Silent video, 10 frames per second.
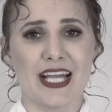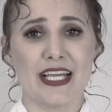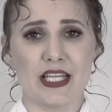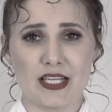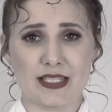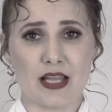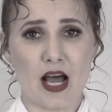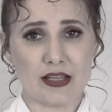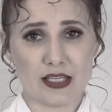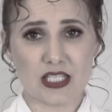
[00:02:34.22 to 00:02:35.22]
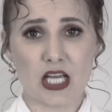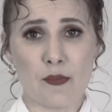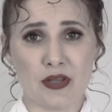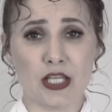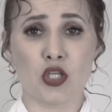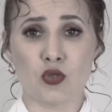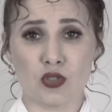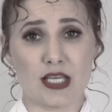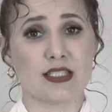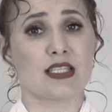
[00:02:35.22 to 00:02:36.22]
It is not as commonly used
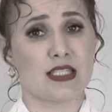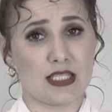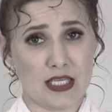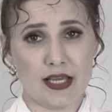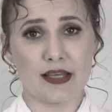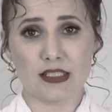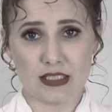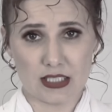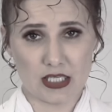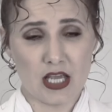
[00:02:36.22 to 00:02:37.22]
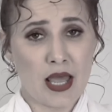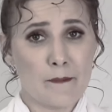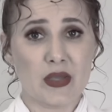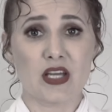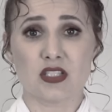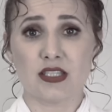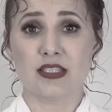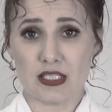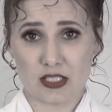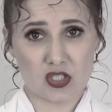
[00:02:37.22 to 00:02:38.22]
as a C and a D because it
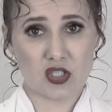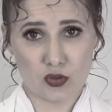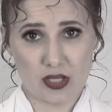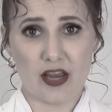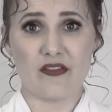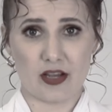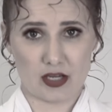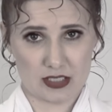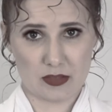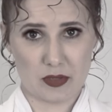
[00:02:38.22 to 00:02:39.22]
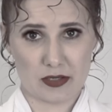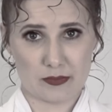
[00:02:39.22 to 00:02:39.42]
doesn't suit every customer.